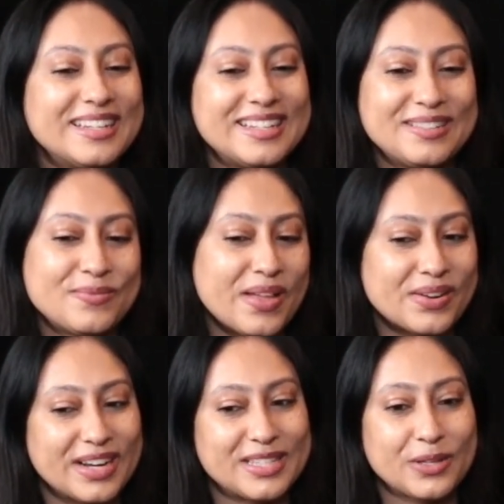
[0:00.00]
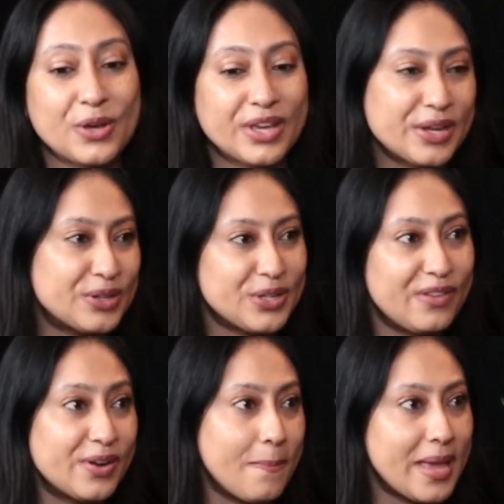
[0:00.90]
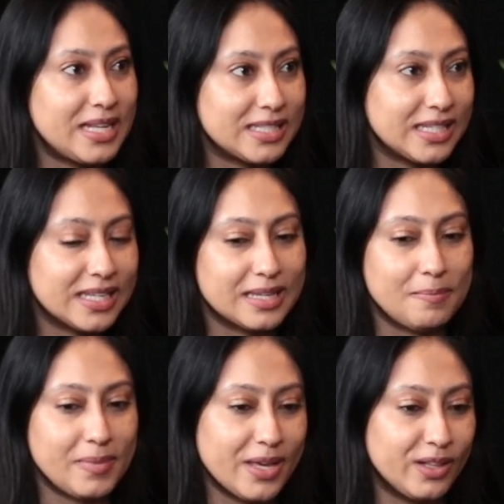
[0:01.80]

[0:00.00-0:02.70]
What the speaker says: whether it's cooking yourself an amazing meal,